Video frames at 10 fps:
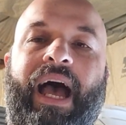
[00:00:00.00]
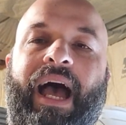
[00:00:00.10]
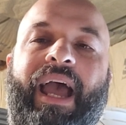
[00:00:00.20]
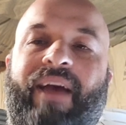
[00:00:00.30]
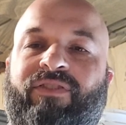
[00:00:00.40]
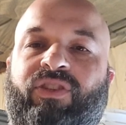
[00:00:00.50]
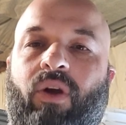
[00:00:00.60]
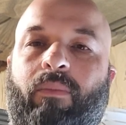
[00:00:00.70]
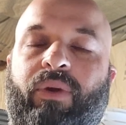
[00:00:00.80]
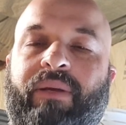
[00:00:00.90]
I have to
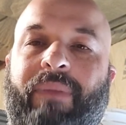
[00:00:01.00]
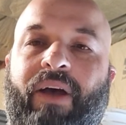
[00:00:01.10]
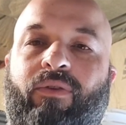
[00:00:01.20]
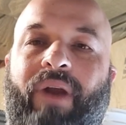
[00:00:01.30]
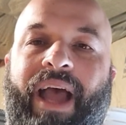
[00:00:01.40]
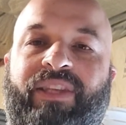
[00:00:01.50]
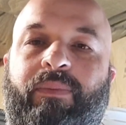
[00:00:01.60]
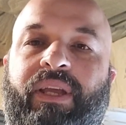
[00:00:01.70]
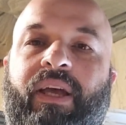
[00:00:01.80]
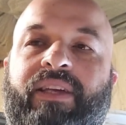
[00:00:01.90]
start breeding my own rats,
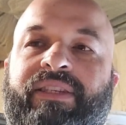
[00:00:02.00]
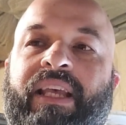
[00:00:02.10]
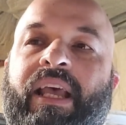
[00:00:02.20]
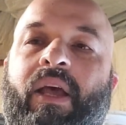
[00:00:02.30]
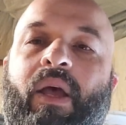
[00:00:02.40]
because